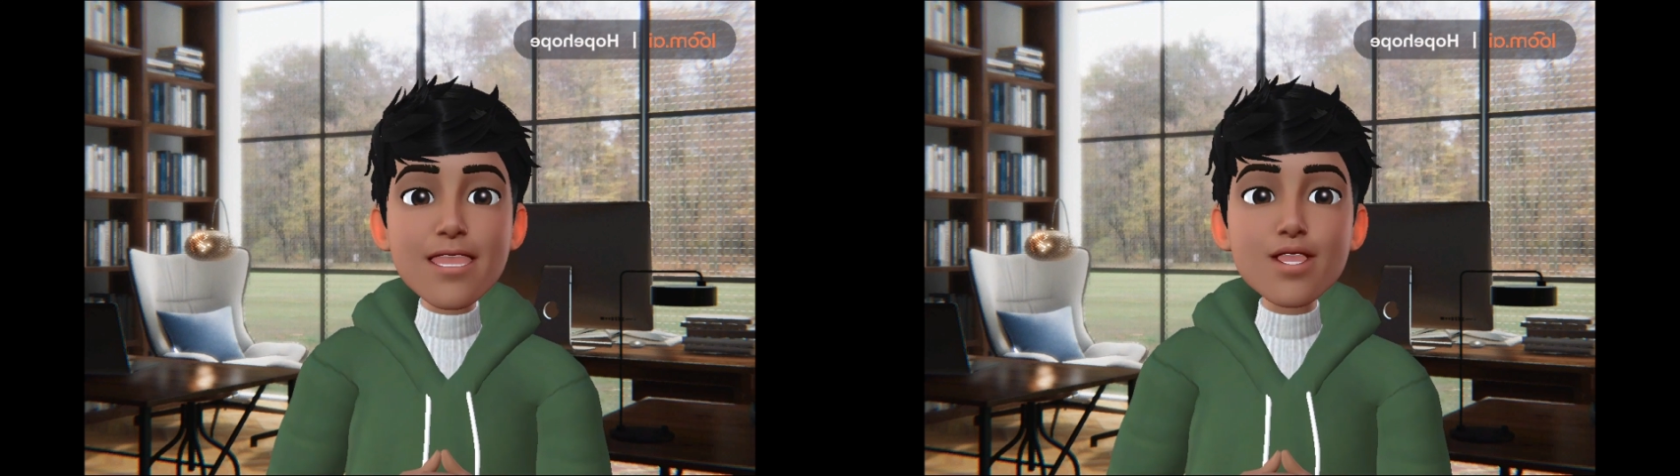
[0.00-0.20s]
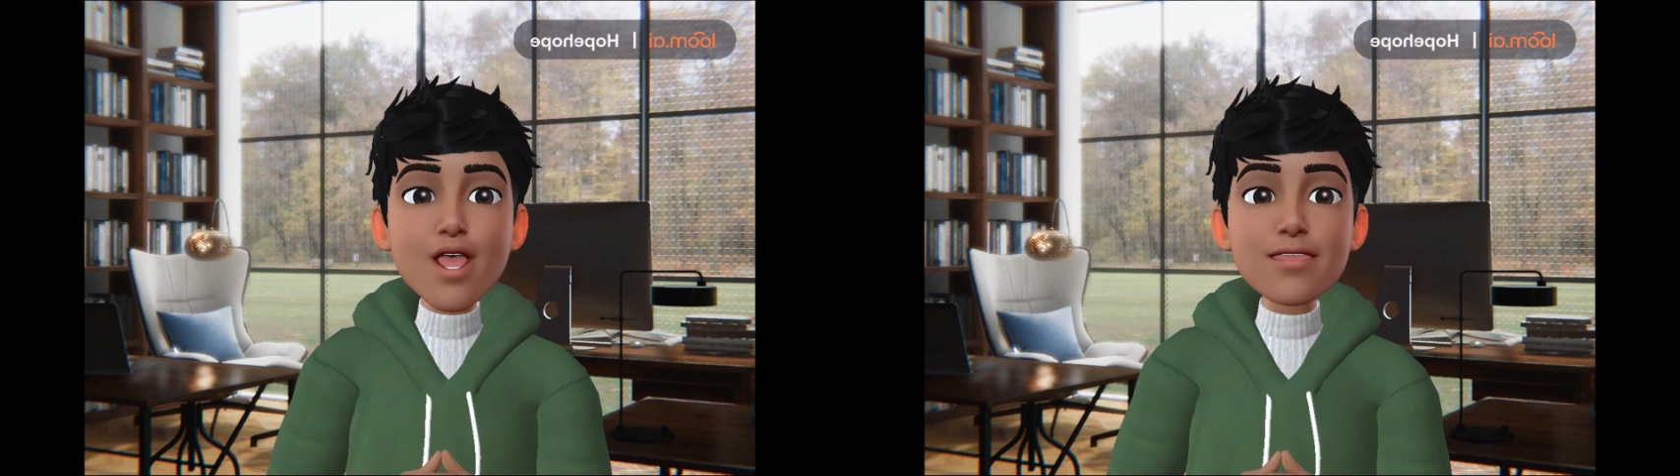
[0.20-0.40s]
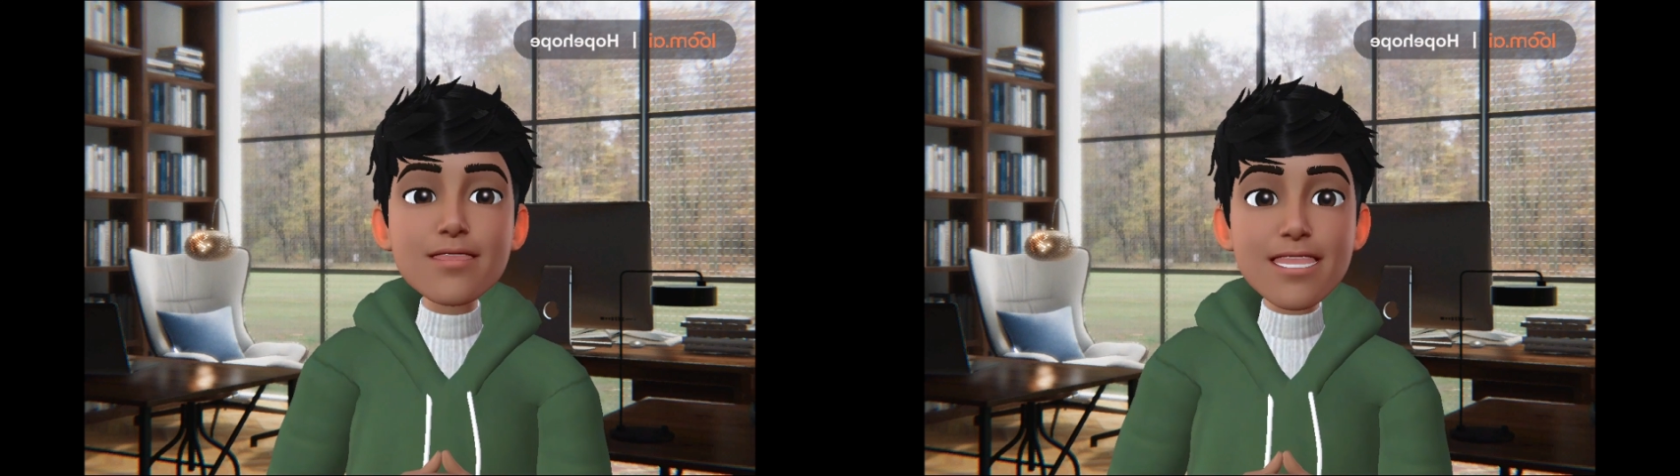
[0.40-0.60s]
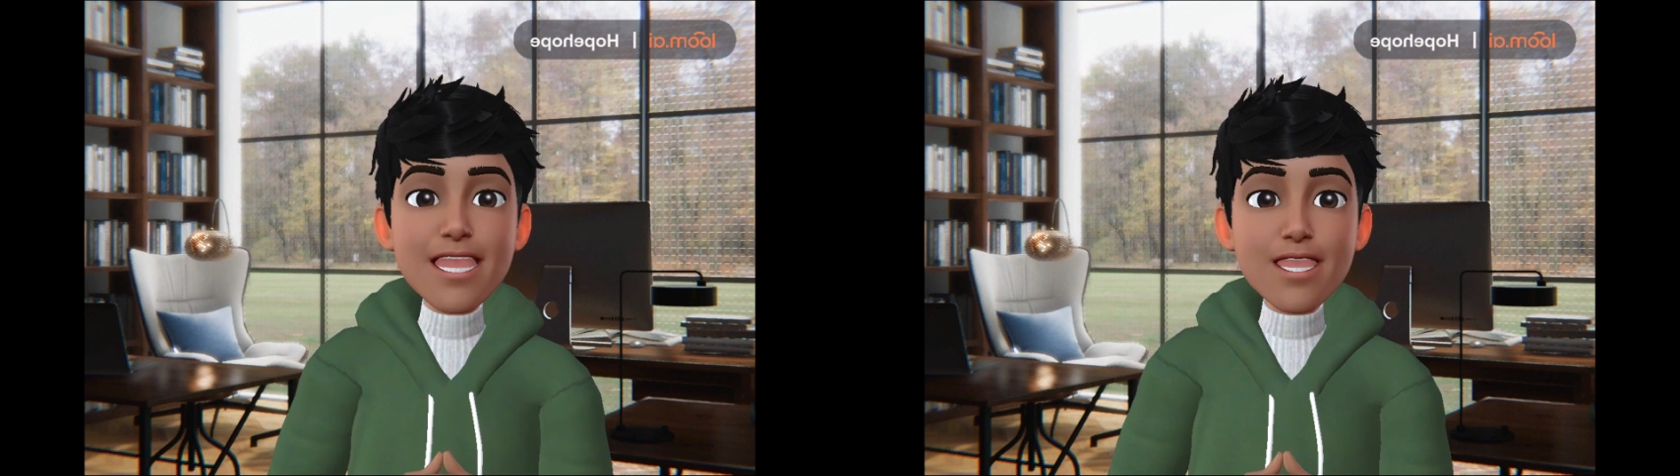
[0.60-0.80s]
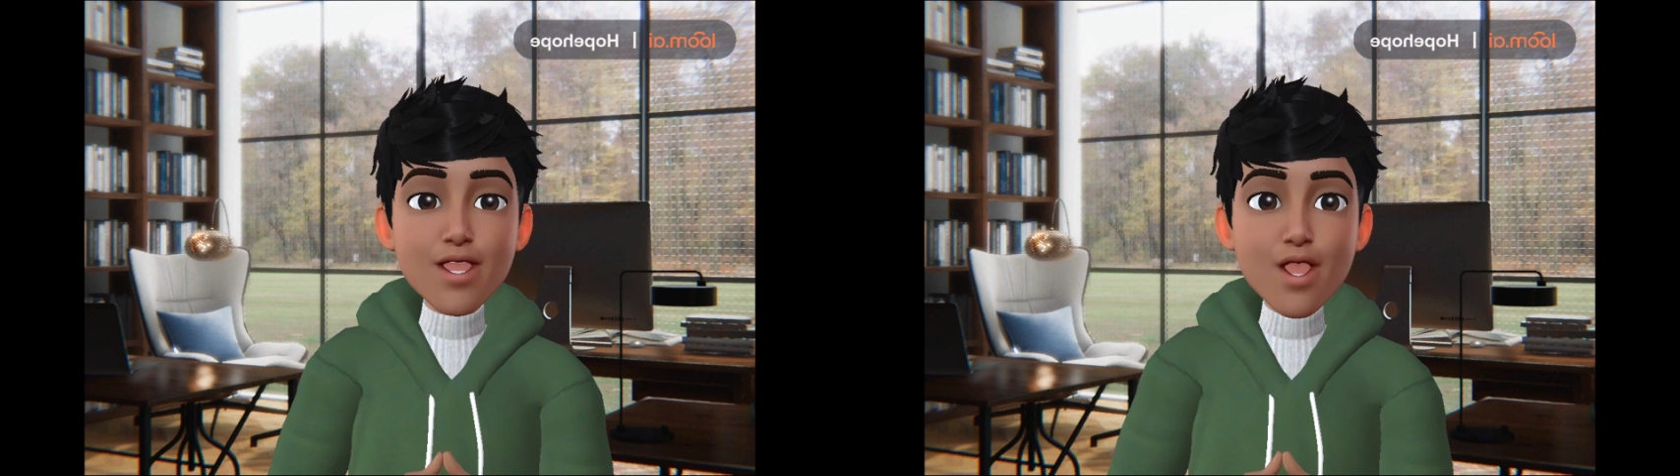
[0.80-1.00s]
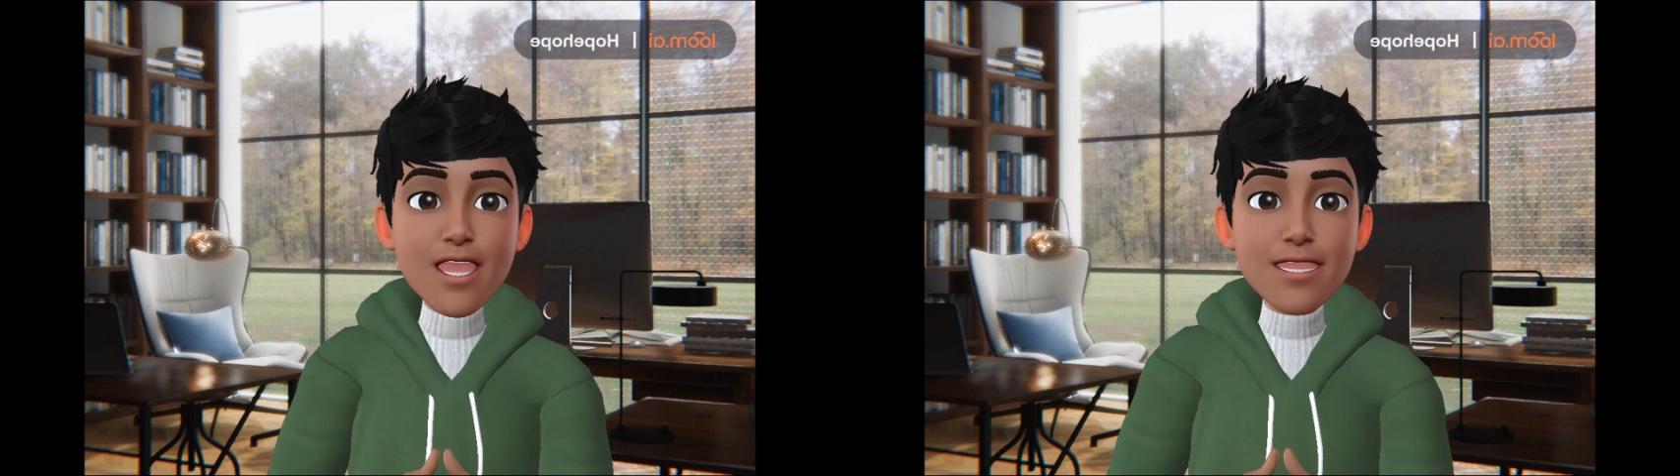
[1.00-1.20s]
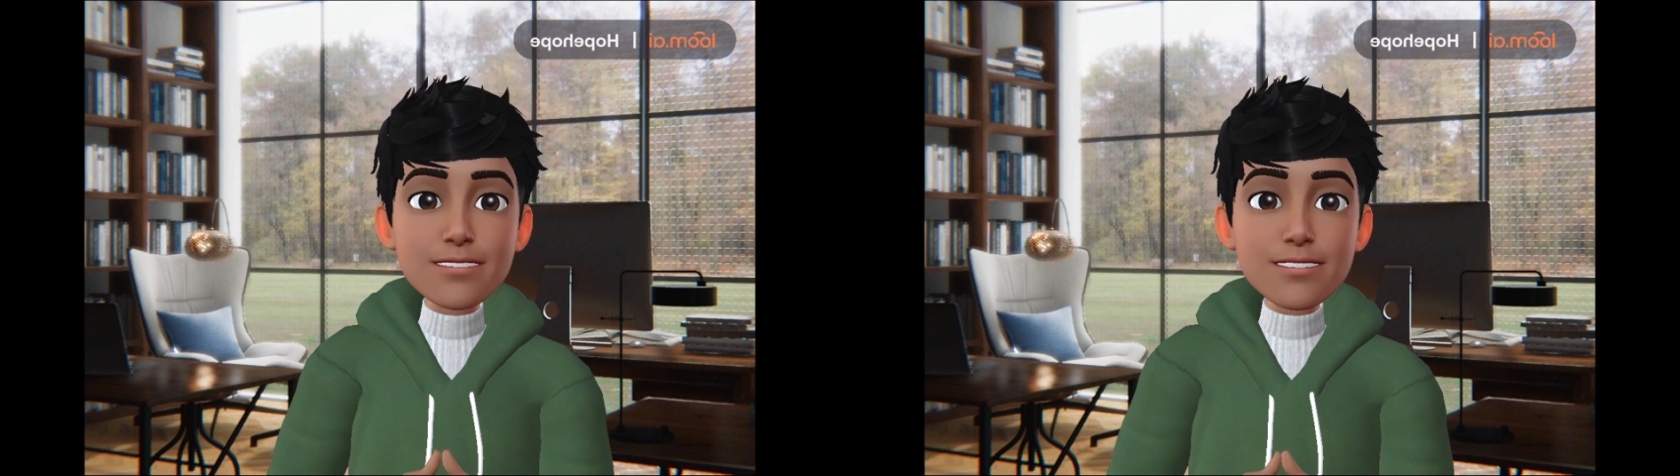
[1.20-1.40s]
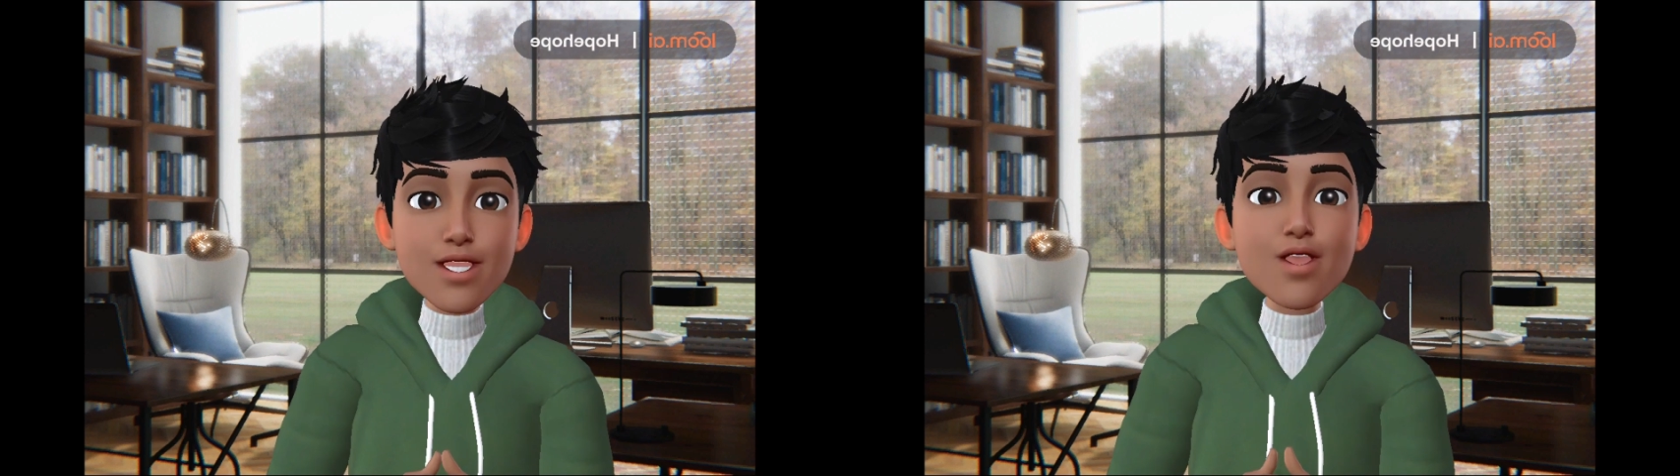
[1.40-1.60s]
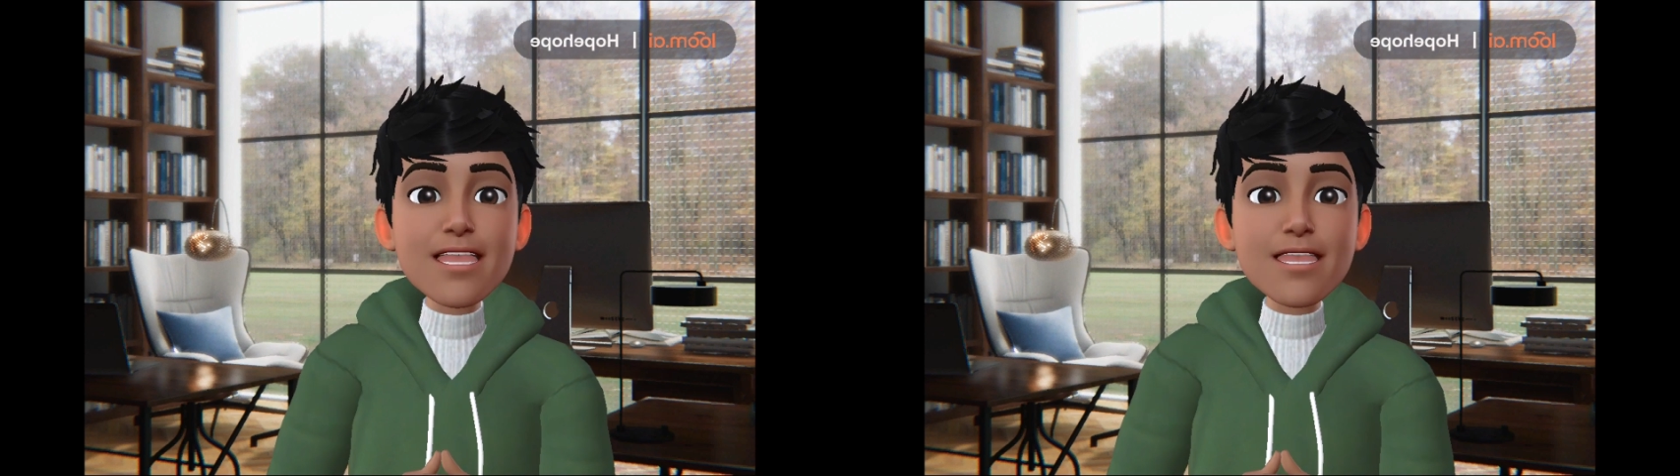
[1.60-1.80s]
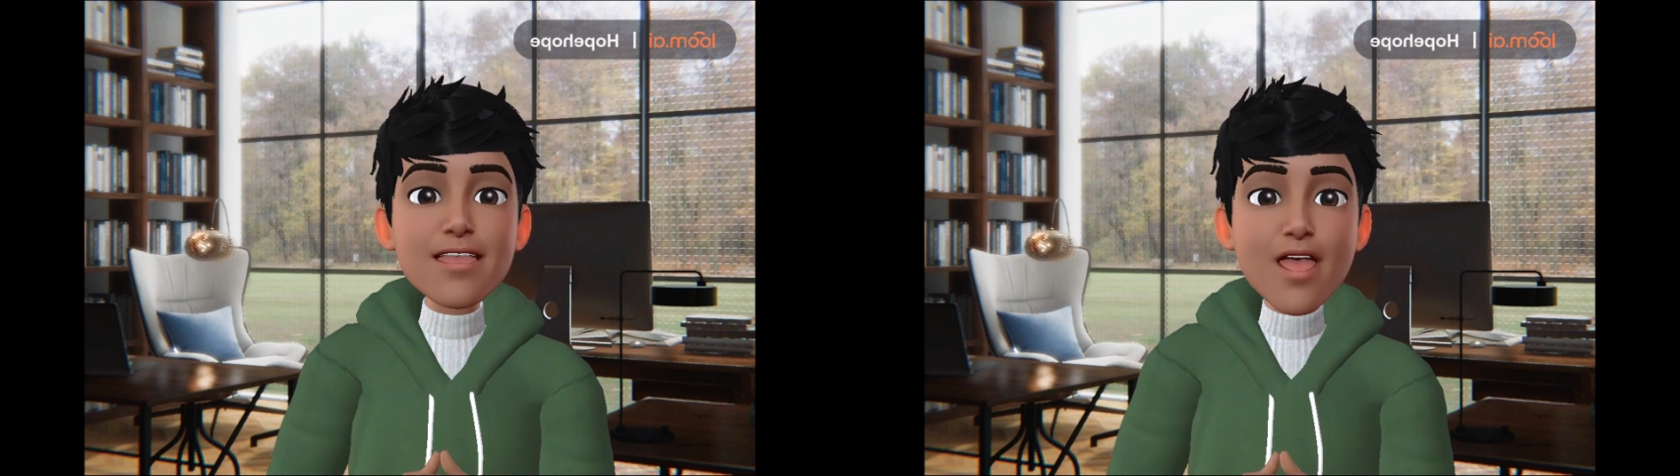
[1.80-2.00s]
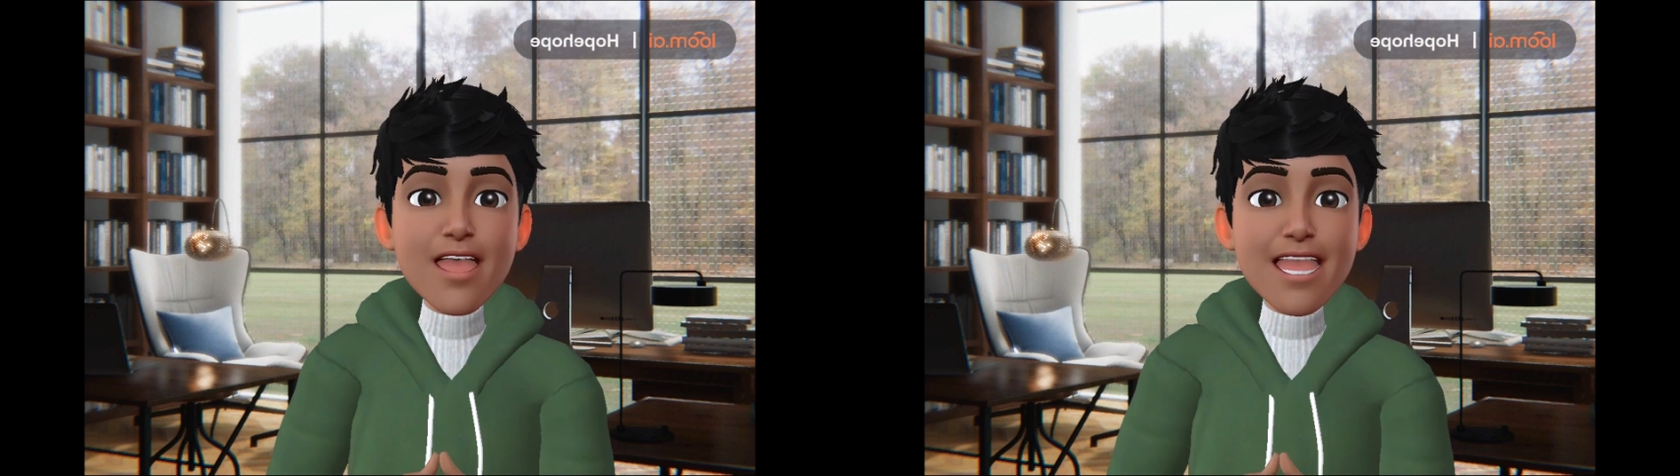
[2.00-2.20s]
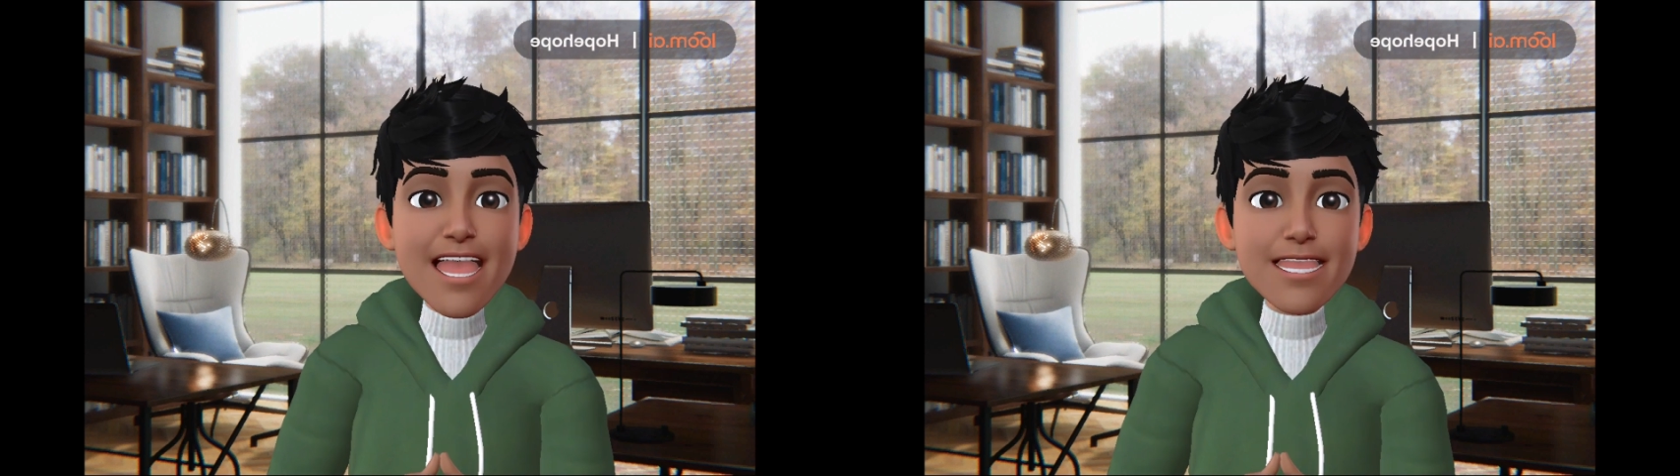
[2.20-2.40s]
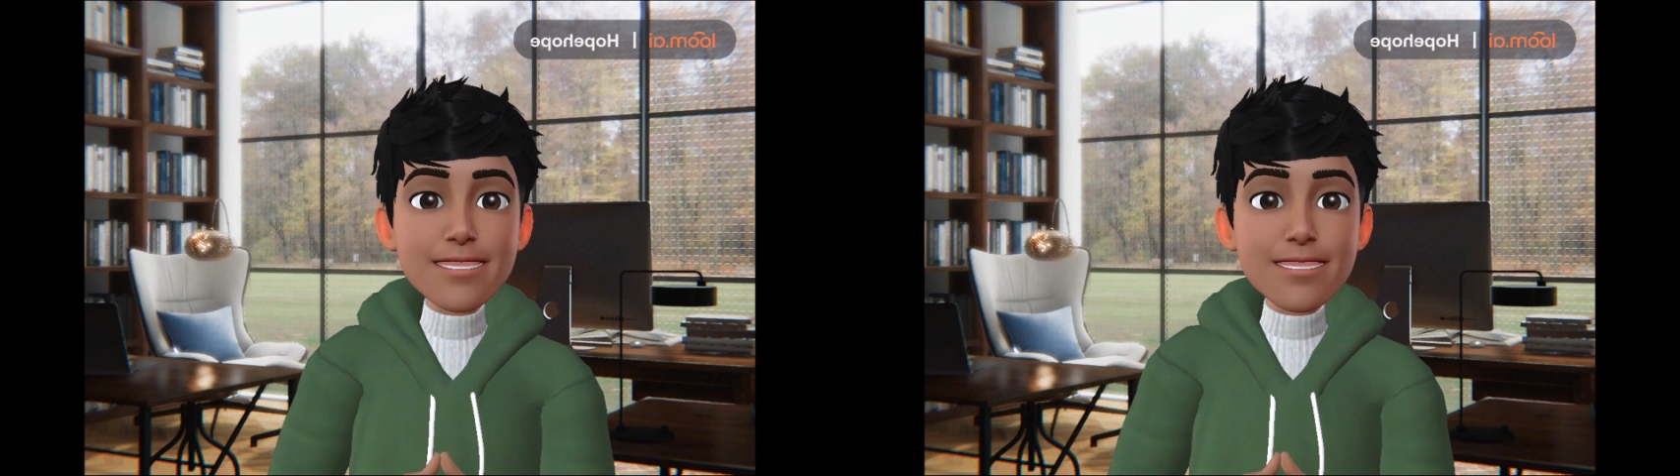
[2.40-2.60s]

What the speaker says: on 1st April, the recent Friday,